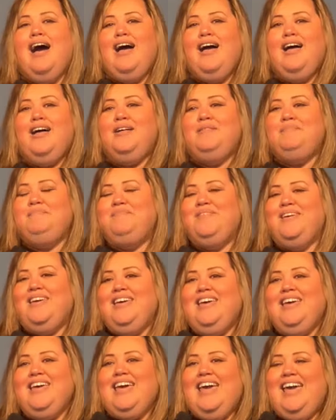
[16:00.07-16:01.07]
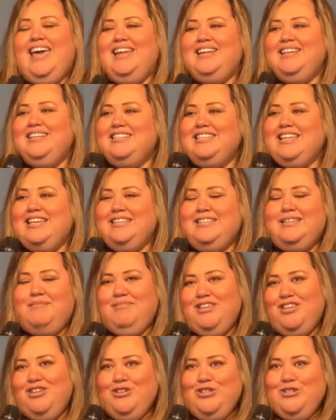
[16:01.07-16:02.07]
and it's like
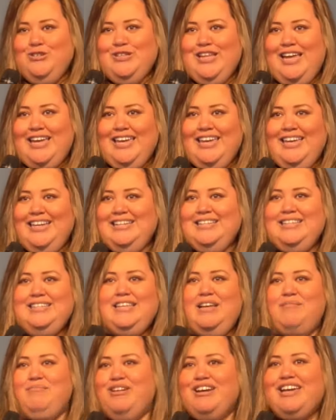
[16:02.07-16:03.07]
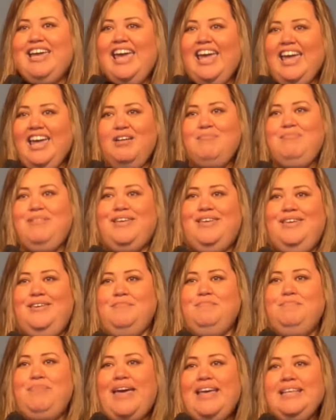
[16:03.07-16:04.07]
something you do like in summer camp, like,
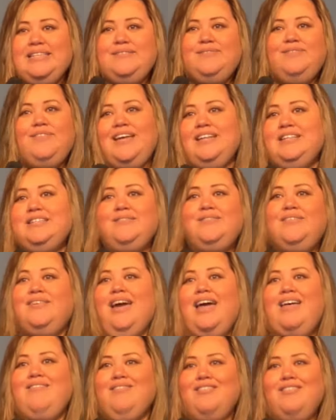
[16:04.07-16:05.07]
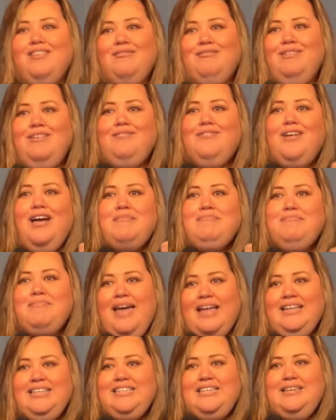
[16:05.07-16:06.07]
you best friends forever, we've got
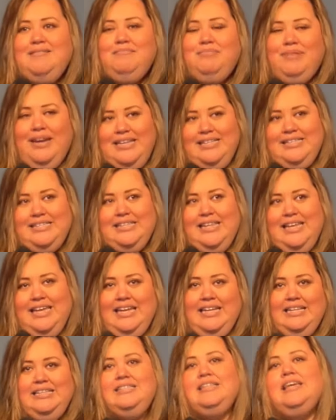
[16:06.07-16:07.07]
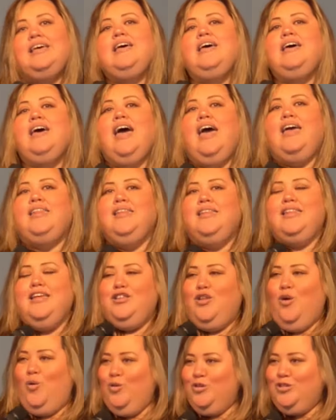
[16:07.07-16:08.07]
matching bracelets. And then
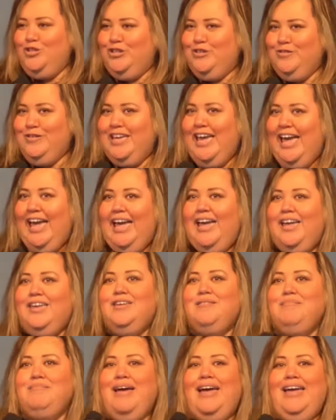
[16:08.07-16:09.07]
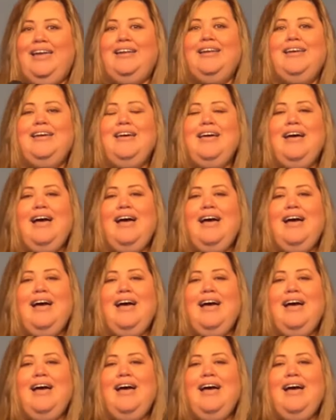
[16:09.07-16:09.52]
like the older you get, you might